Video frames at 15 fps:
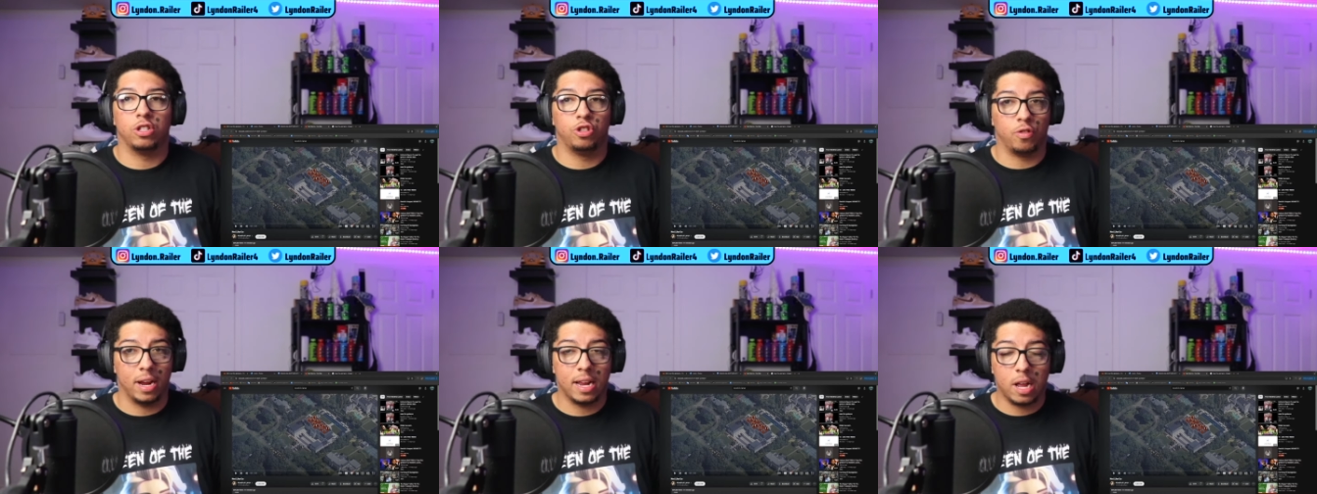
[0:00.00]

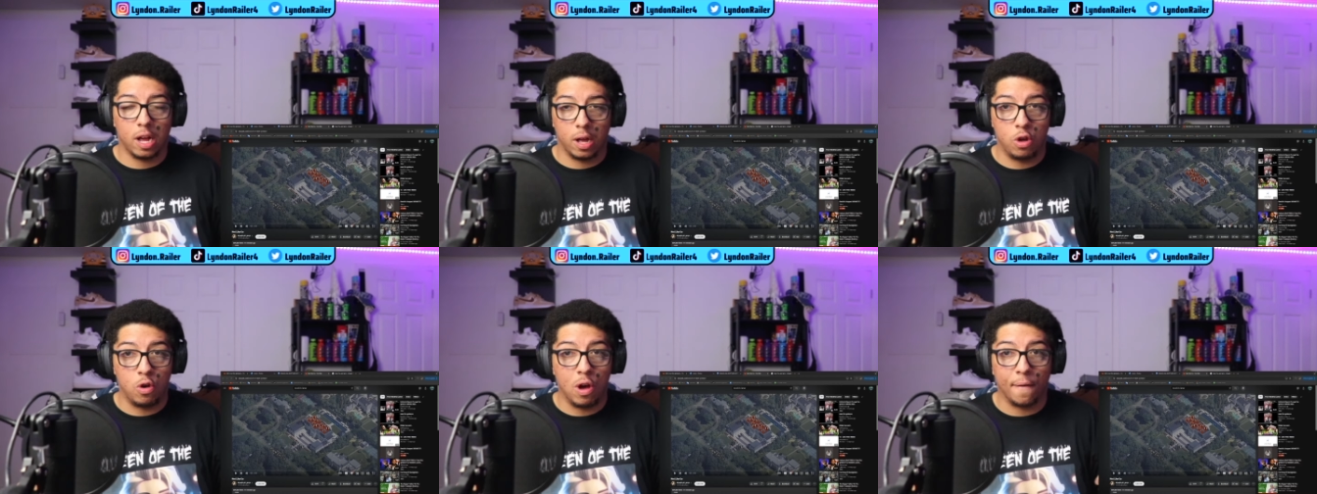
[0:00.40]
Drake,
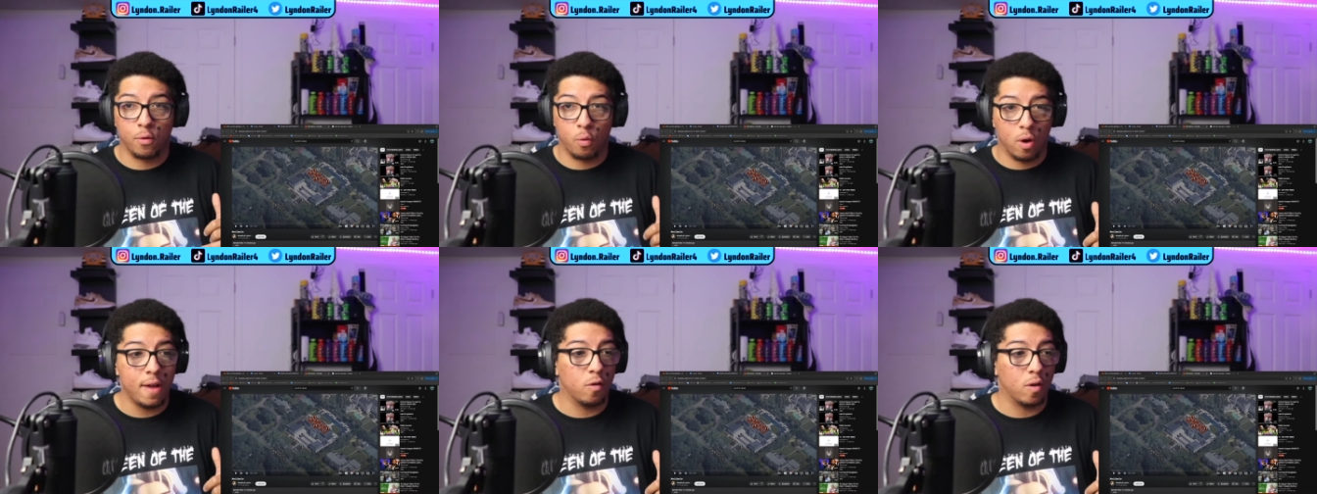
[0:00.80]
you have
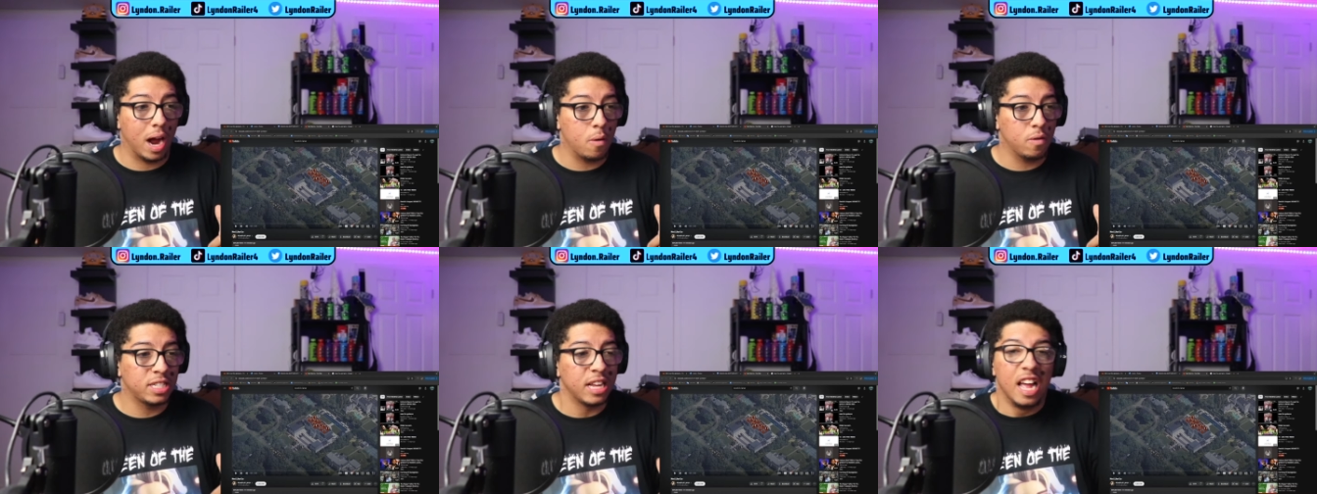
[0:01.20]
24
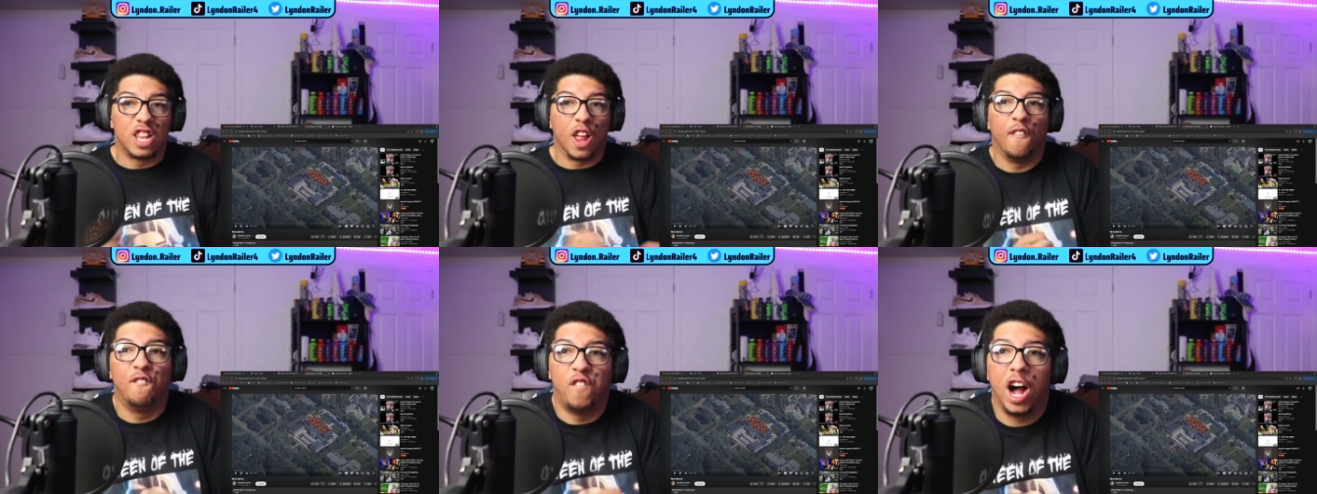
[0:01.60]
hours to
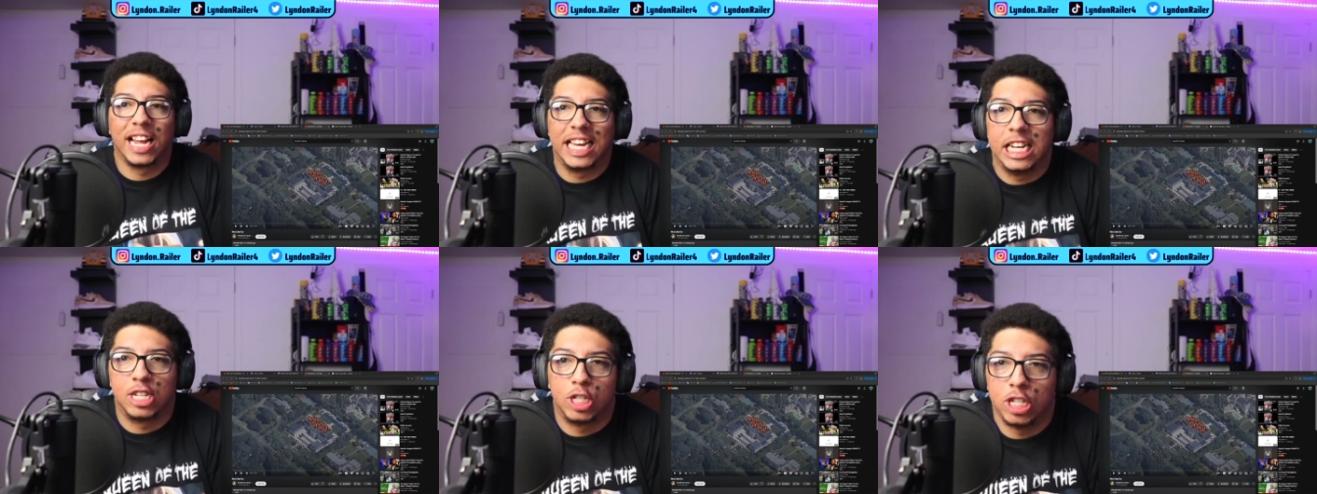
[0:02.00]

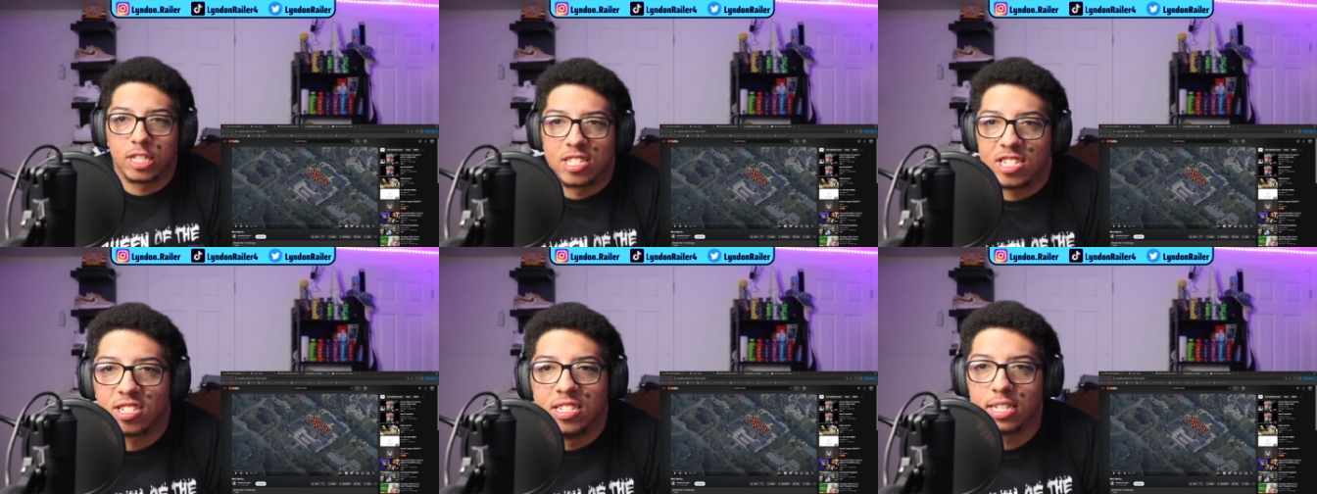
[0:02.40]
fucking cook
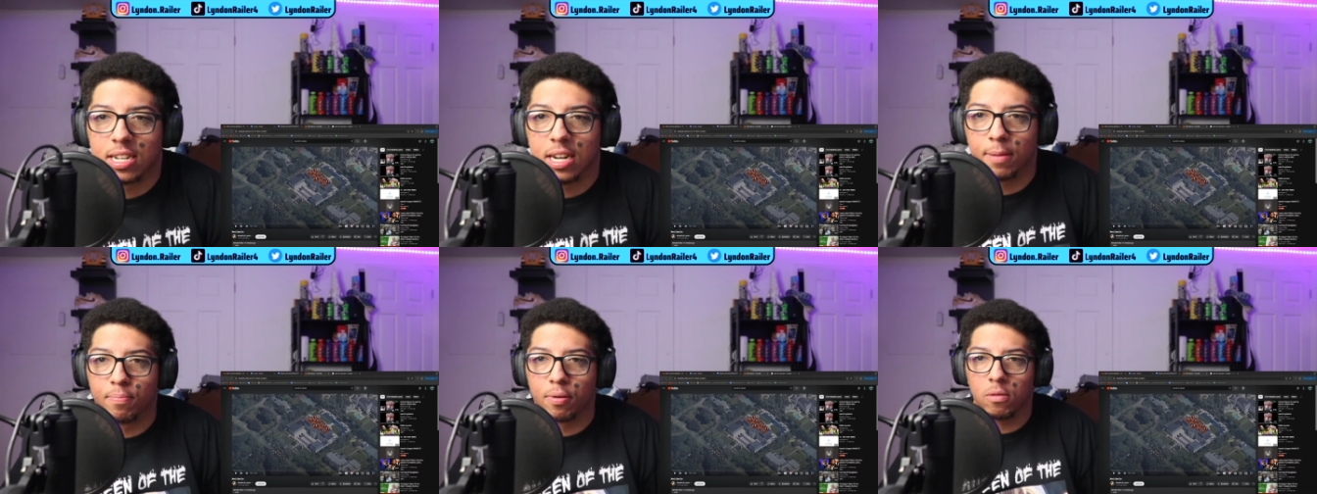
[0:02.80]
this
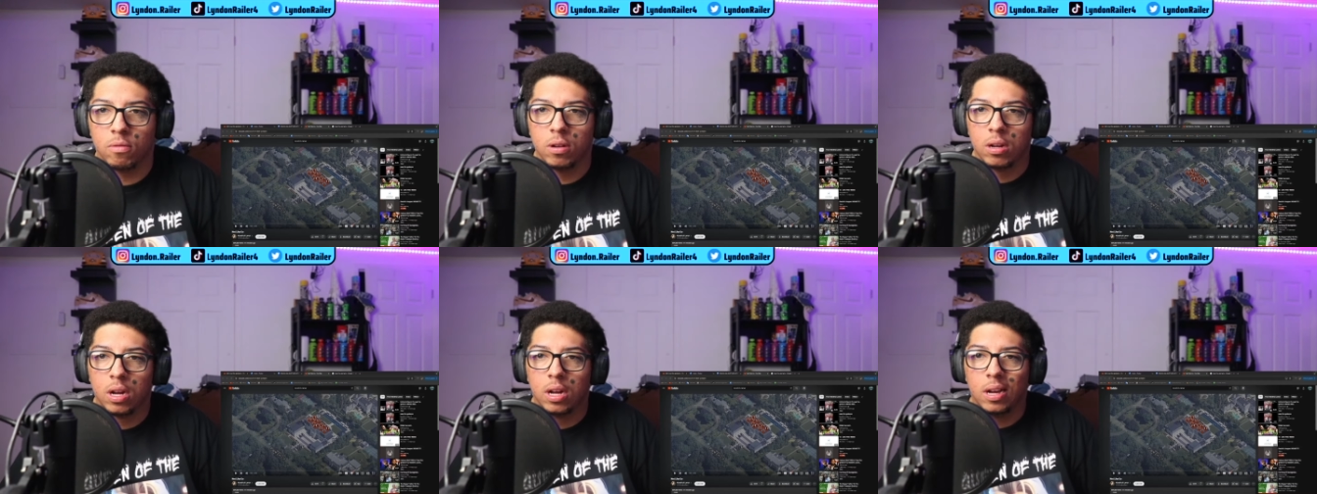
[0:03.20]
nigga, bro.
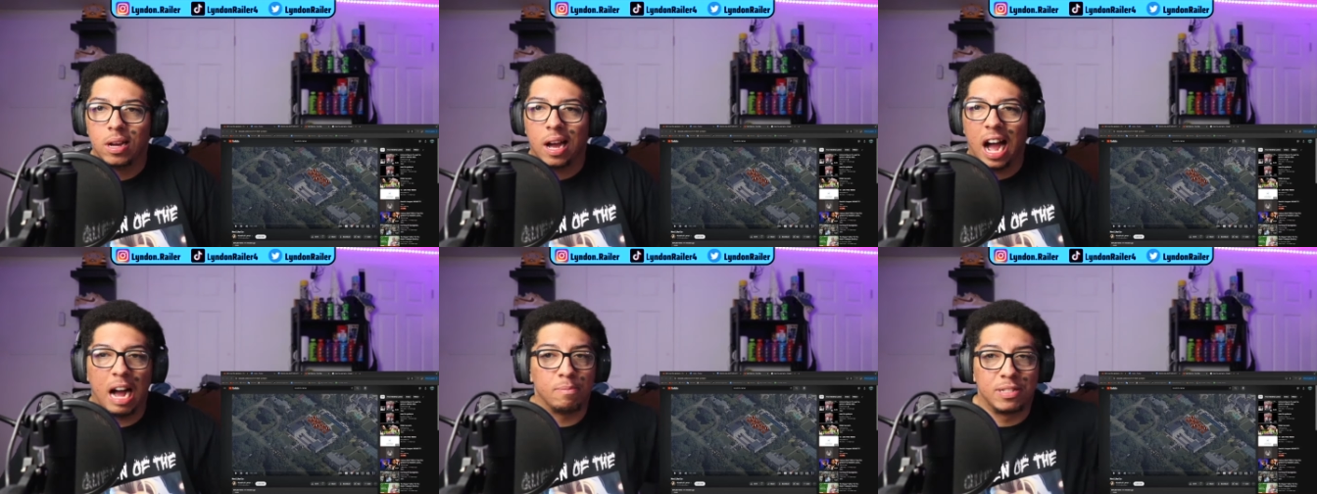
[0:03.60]

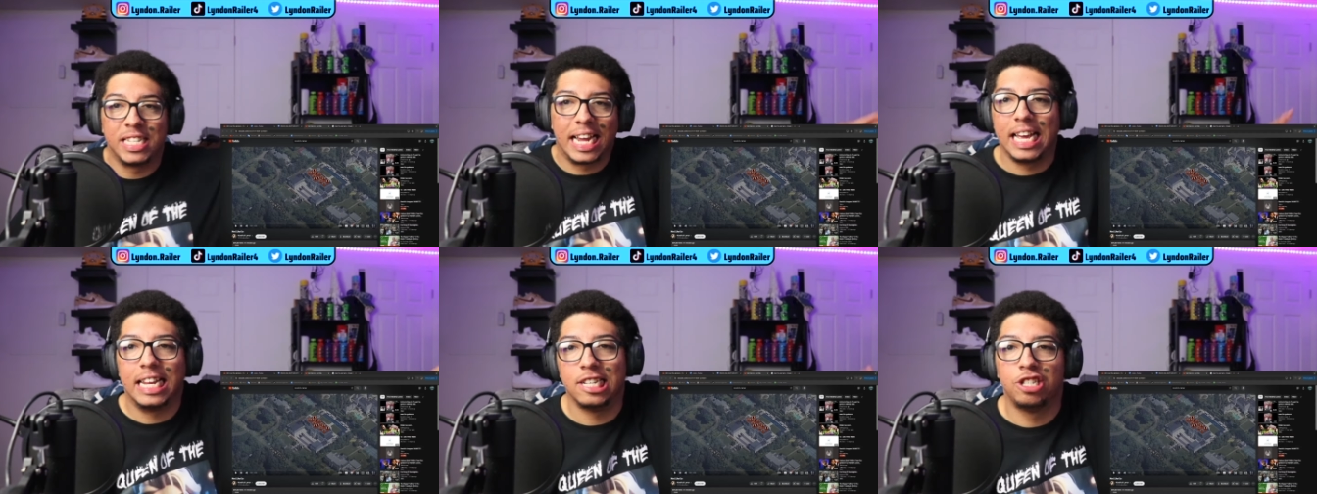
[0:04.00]
I'm
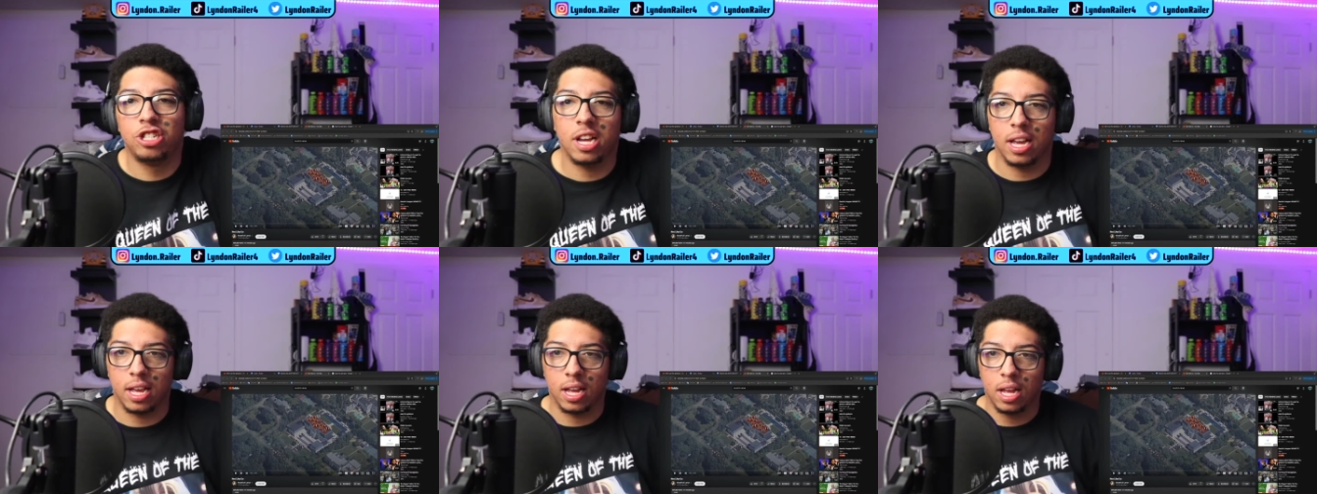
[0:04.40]
sick of this
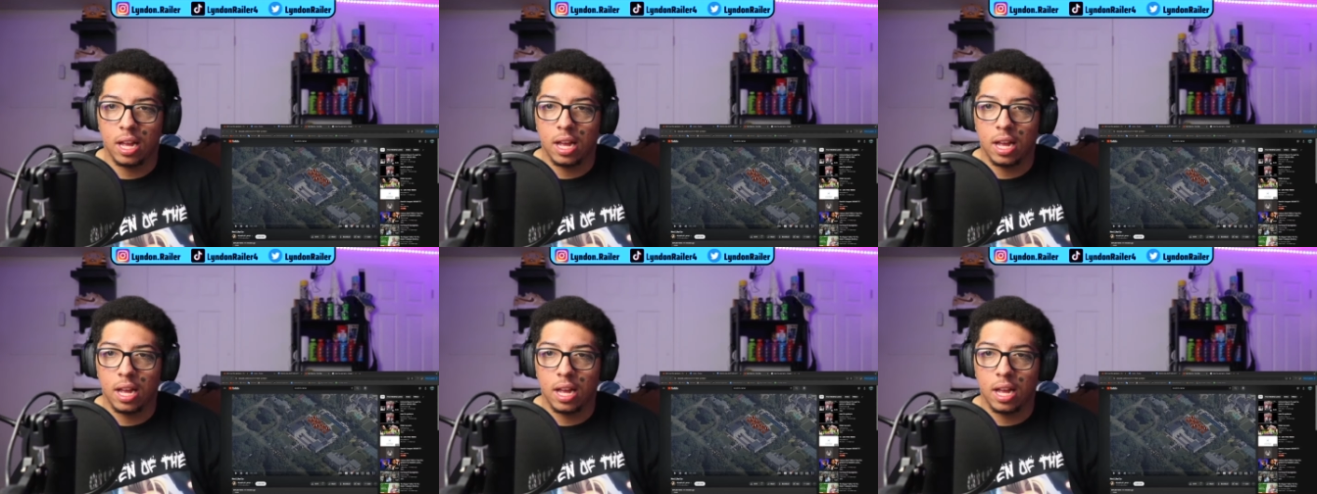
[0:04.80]
shit.